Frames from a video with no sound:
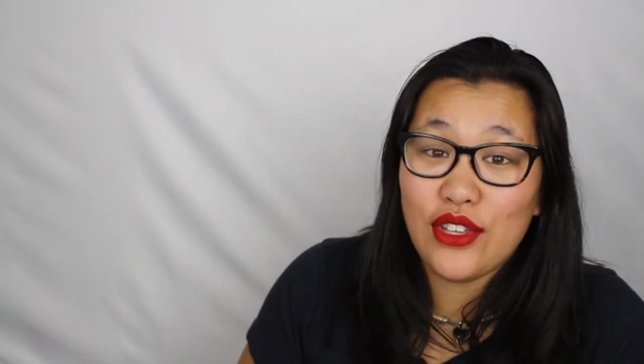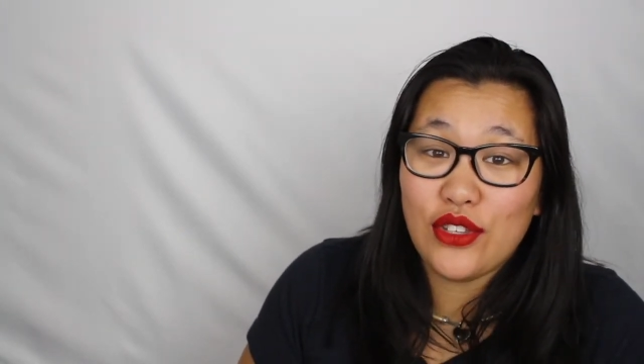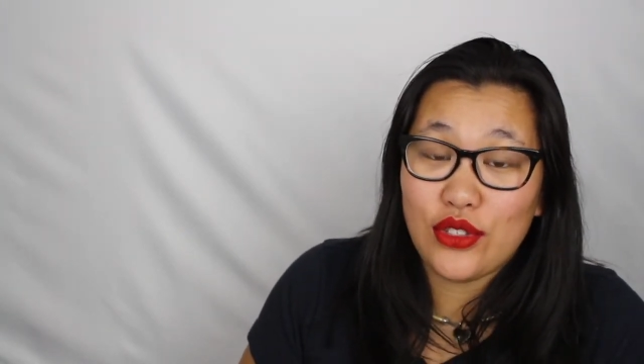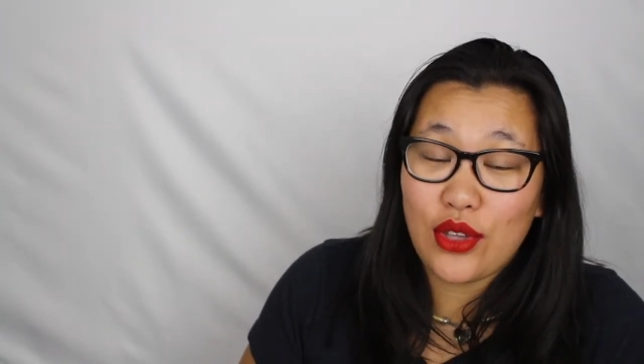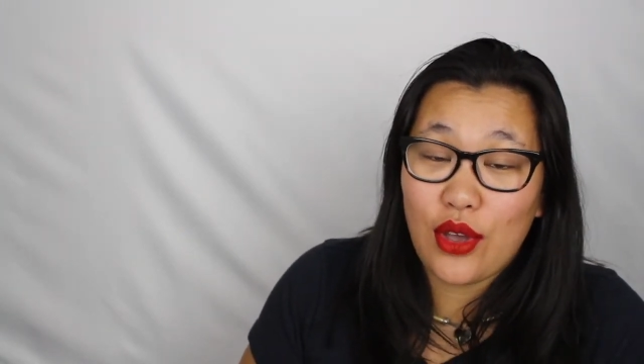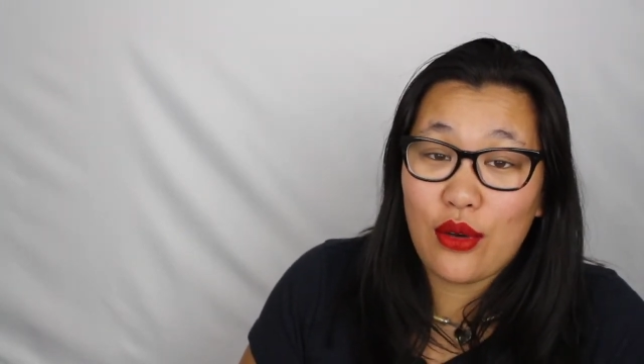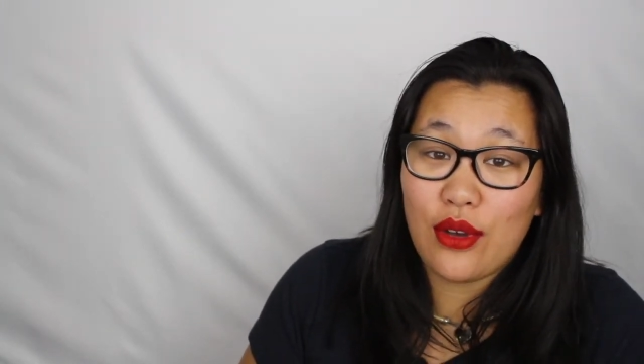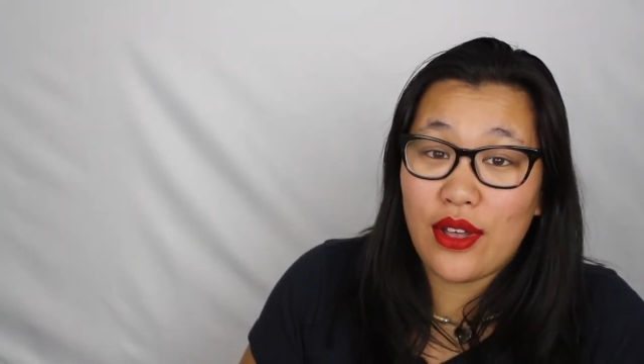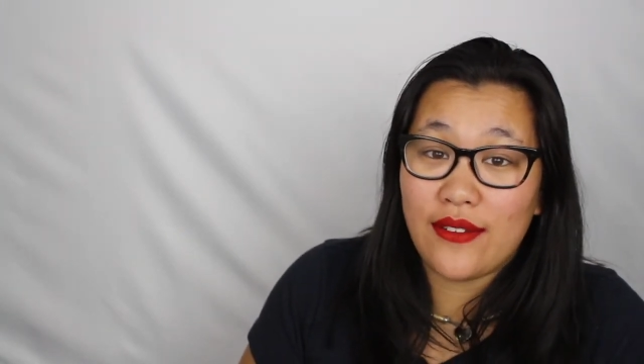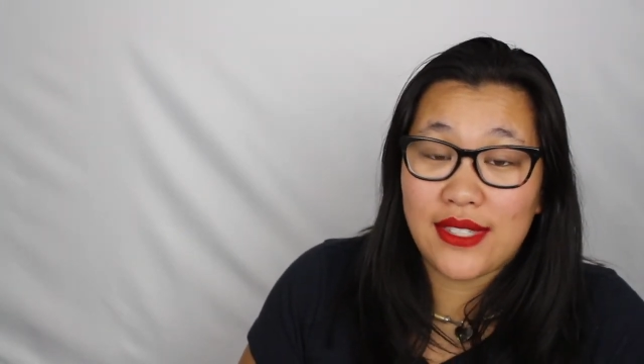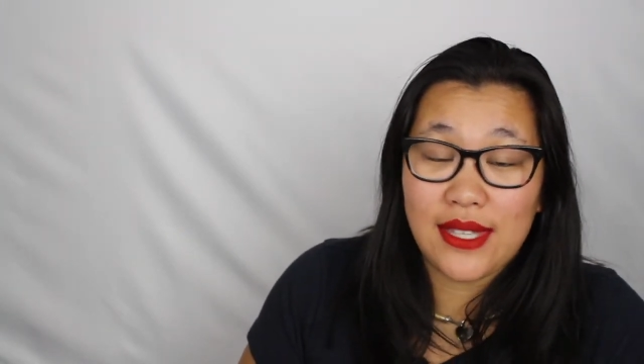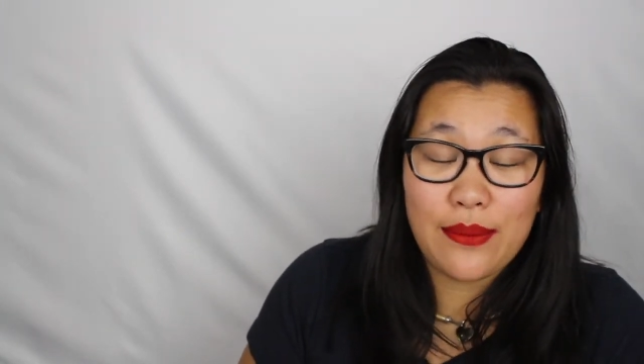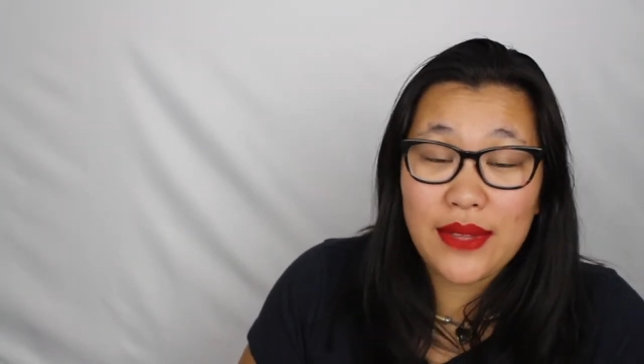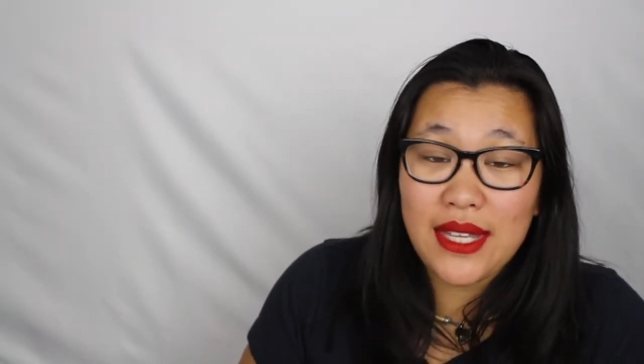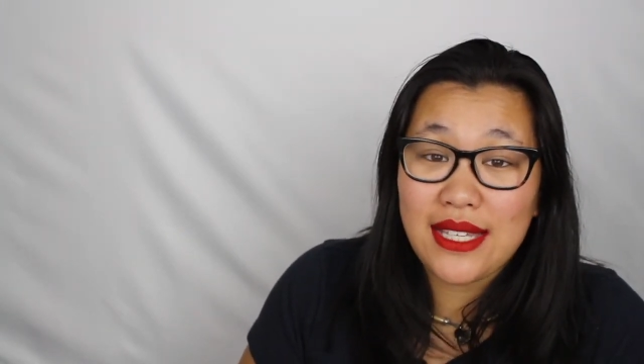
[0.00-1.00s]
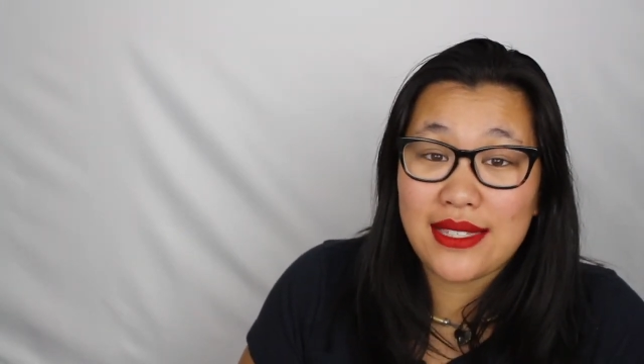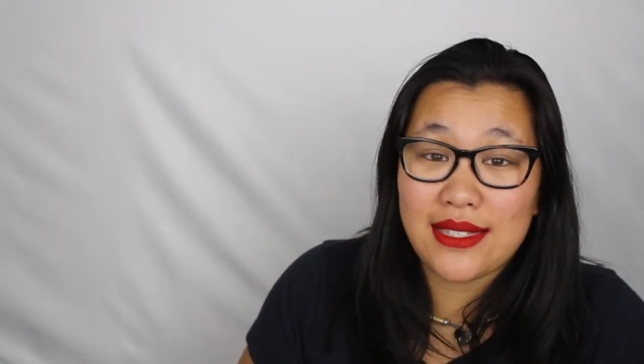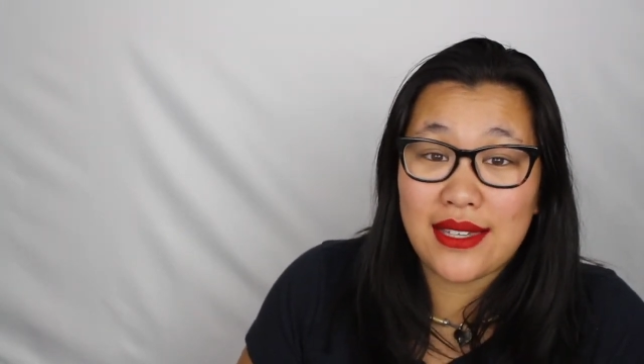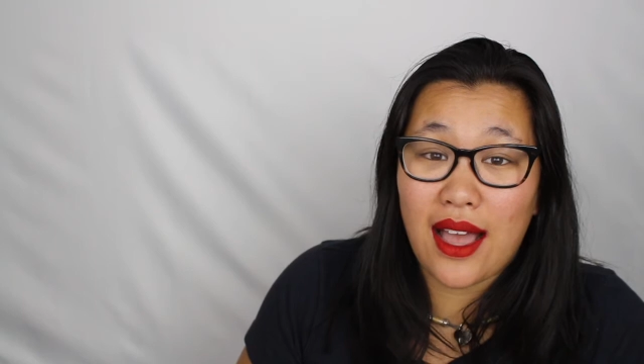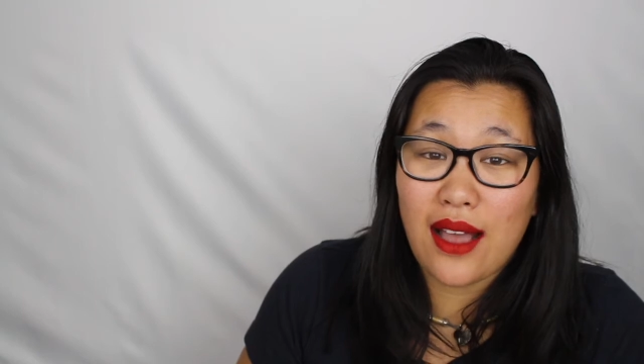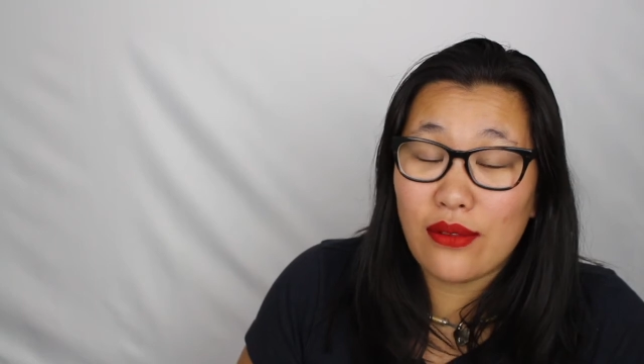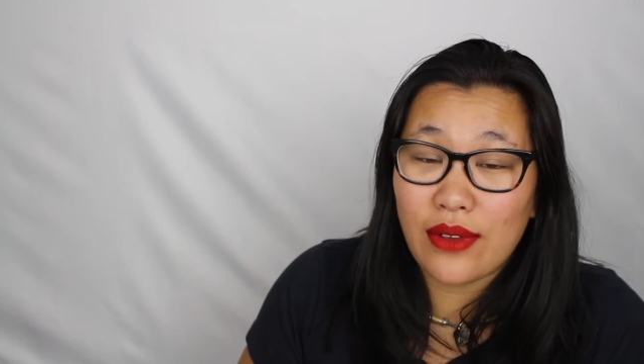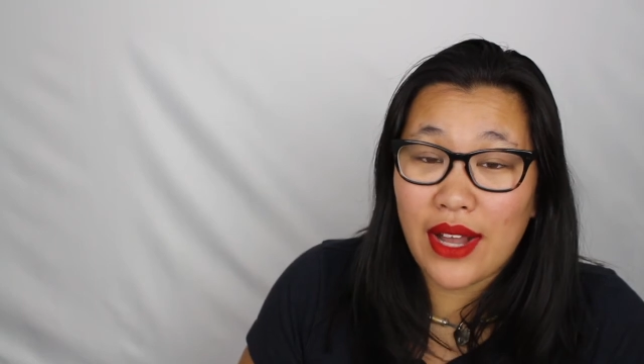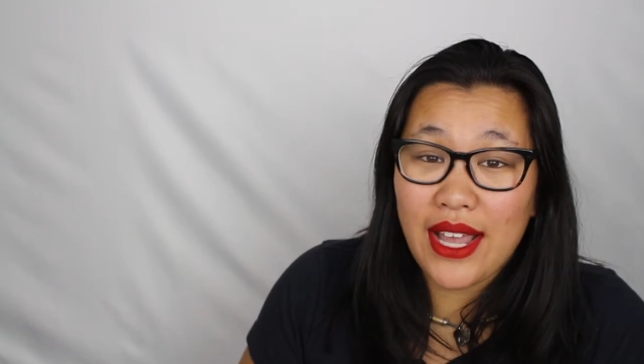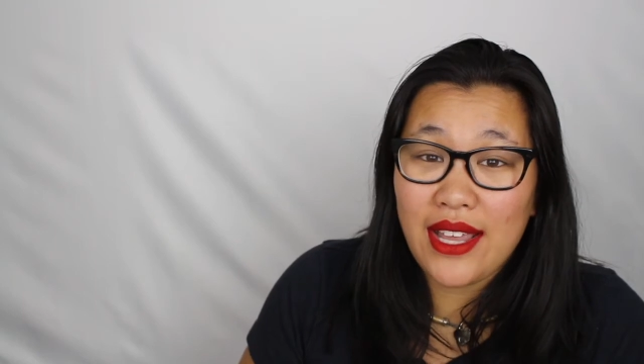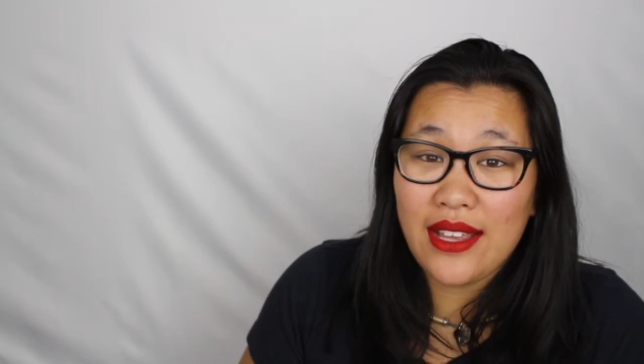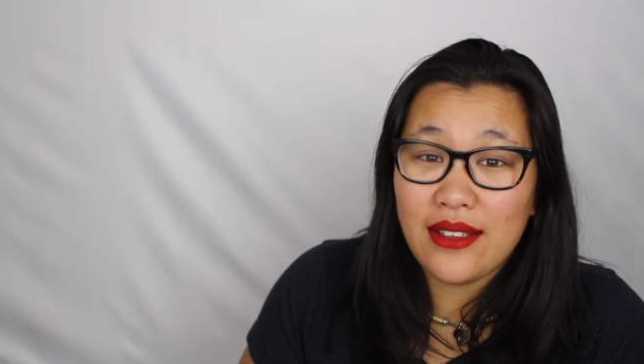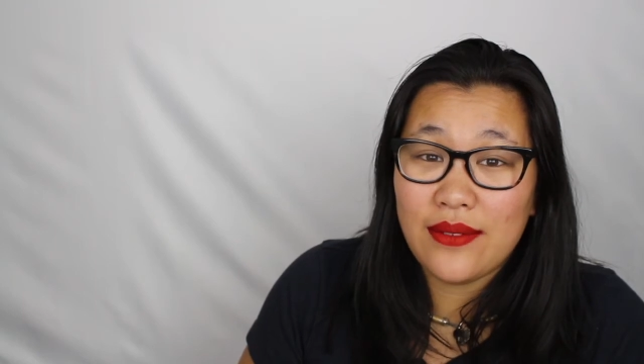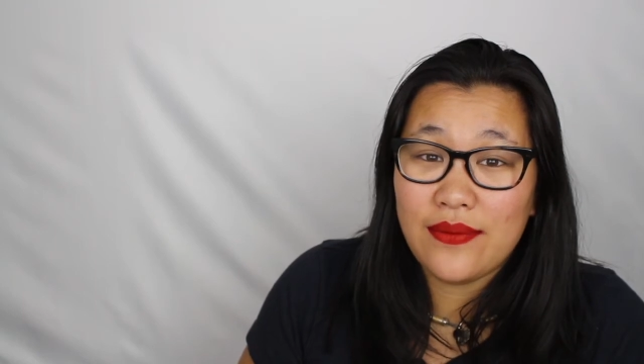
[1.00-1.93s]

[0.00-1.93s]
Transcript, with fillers: So if something's not right,